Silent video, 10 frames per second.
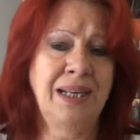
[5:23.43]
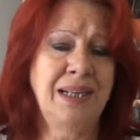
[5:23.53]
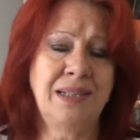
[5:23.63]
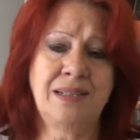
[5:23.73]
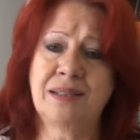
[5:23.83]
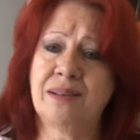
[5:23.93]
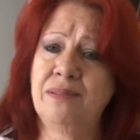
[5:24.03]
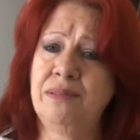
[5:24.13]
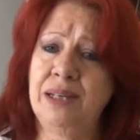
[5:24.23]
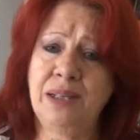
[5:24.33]
He's
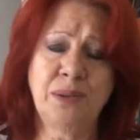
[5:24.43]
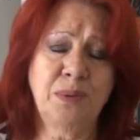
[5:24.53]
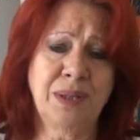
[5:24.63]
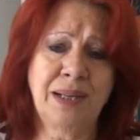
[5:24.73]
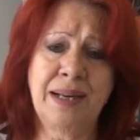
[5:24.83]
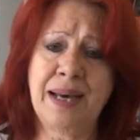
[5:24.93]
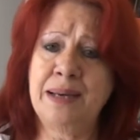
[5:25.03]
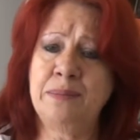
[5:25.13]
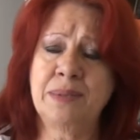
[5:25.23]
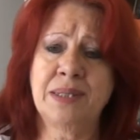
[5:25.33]
really good with
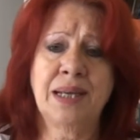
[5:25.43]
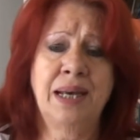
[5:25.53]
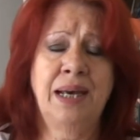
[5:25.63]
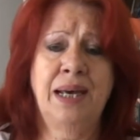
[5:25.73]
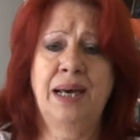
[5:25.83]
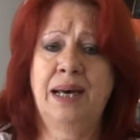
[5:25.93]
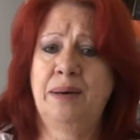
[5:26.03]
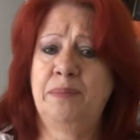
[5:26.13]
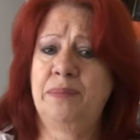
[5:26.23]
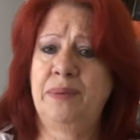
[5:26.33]
names,
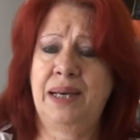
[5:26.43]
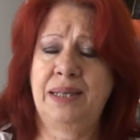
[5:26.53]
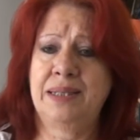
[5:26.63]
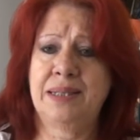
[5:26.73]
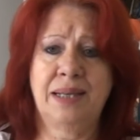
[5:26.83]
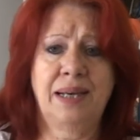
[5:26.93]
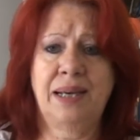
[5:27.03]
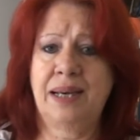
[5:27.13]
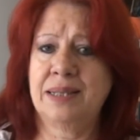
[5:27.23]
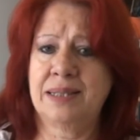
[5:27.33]
and
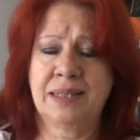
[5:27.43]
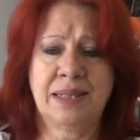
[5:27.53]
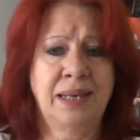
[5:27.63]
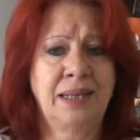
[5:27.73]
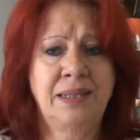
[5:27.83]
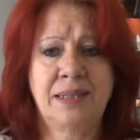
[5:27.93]
as I say,